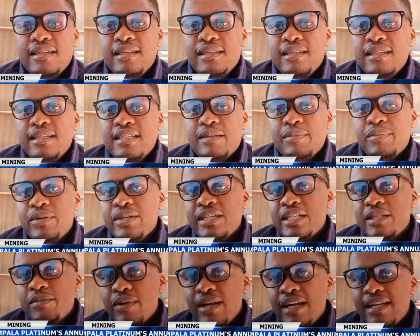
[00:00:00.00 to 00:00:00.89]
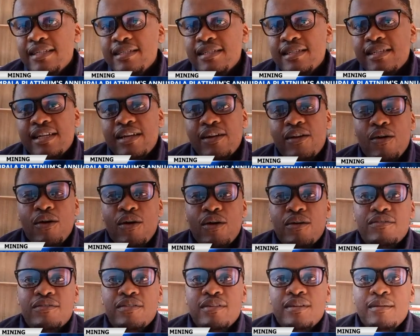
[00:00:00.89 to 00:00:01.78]
depressed pricing
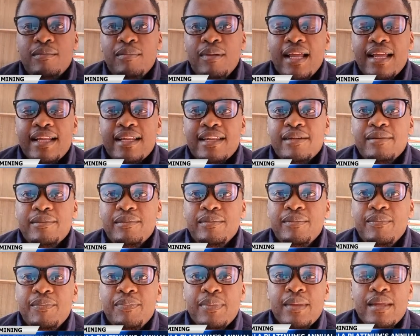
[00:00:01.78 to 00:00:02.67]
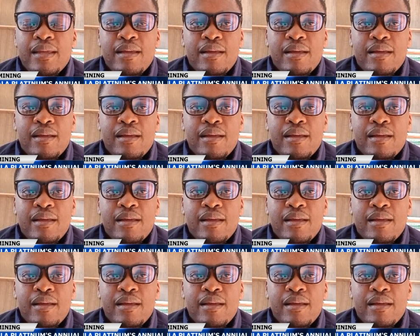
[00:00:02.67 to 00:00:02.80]
of platinum